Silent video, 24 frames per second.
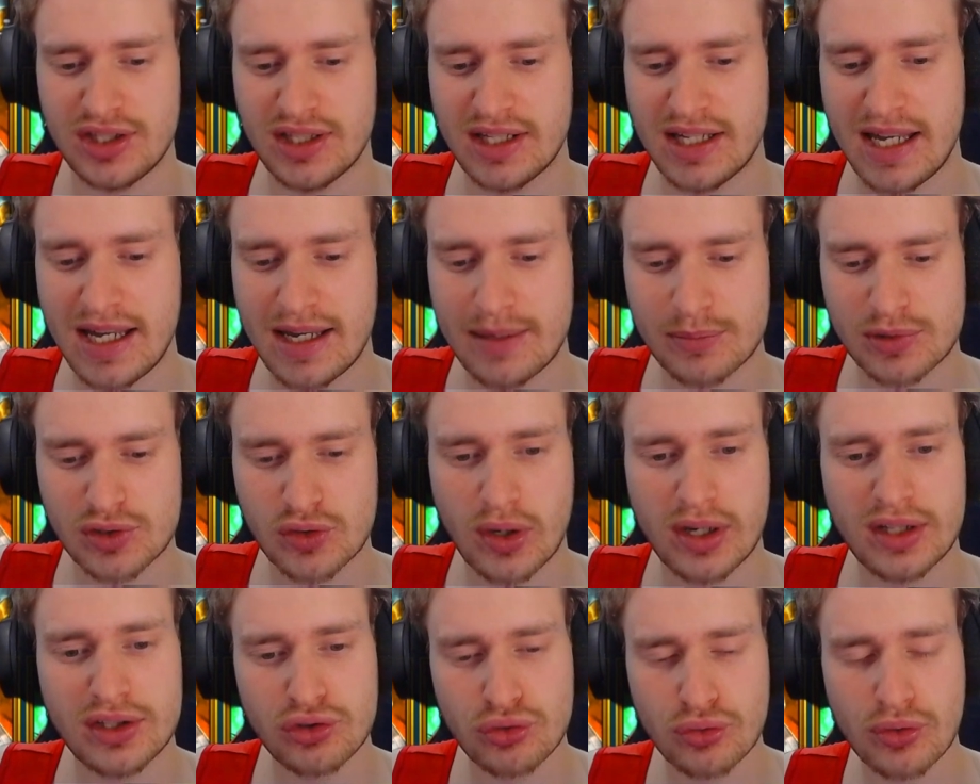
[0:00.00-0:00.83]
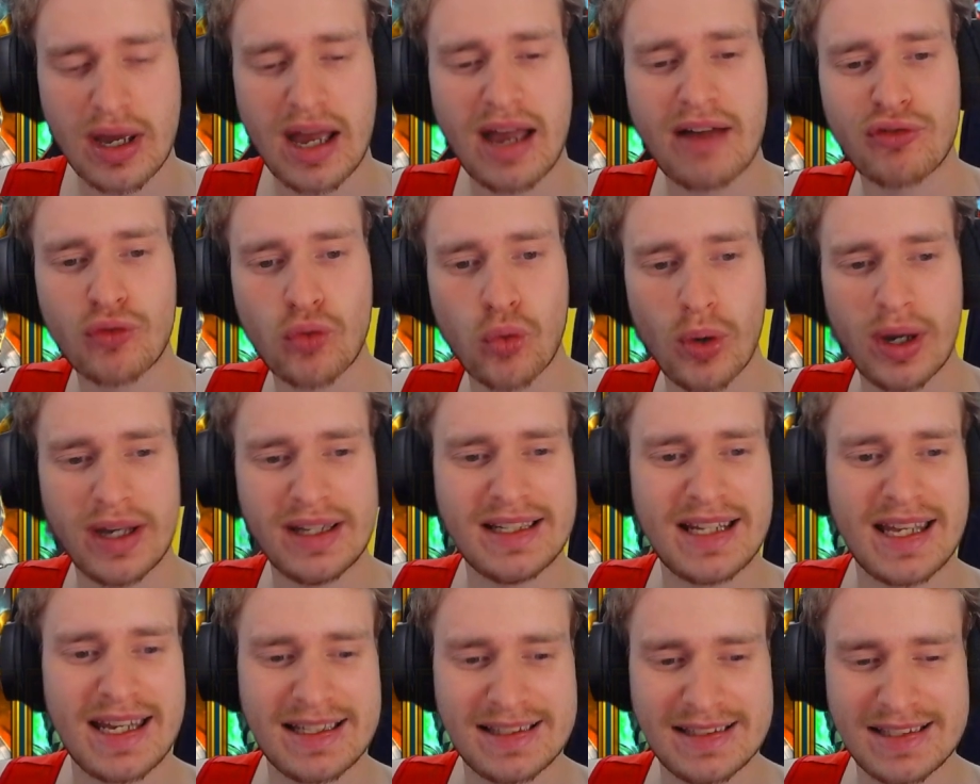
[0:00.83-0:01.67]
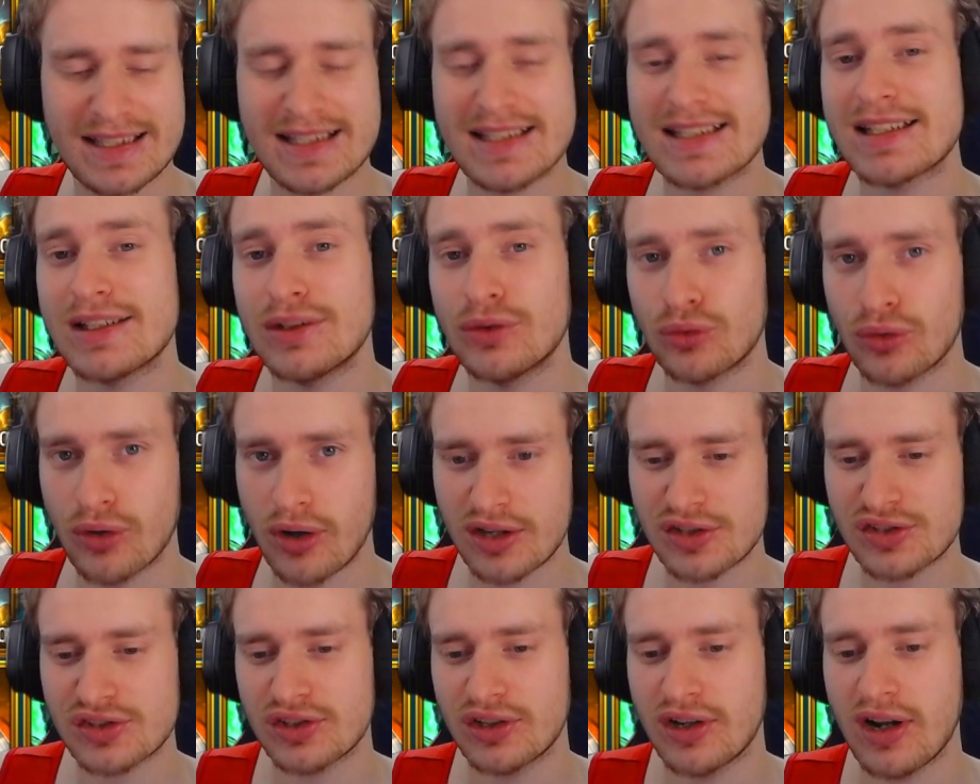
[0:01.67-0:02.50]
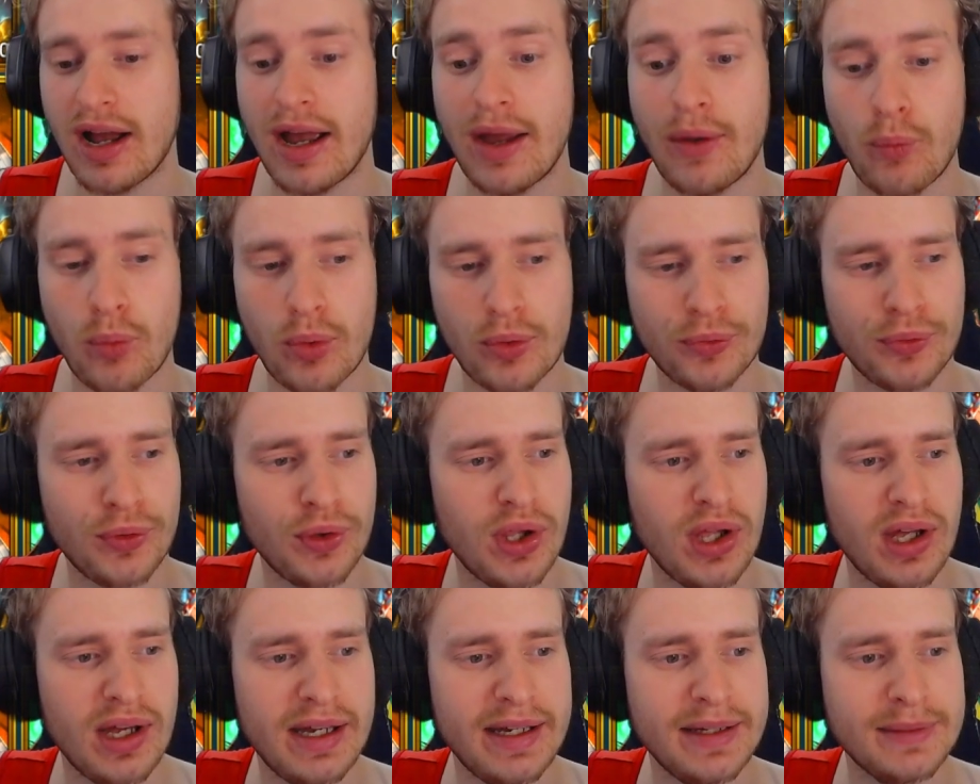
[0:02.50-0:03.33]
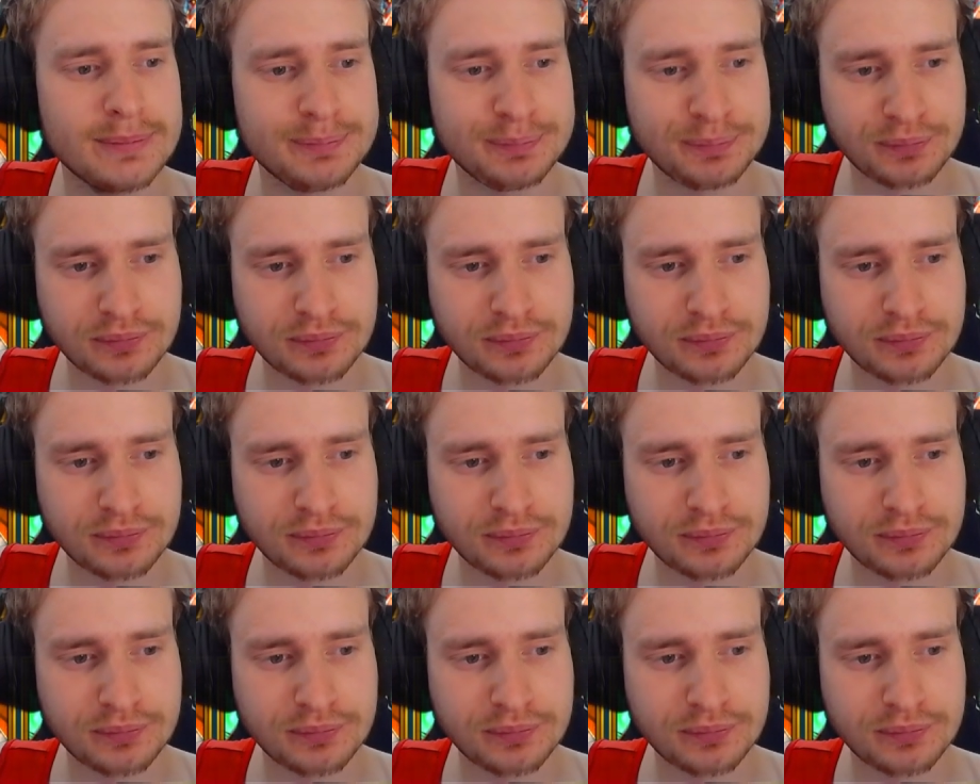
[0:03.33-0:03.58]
in the game. So I do have quite a decent roster, I won't lie.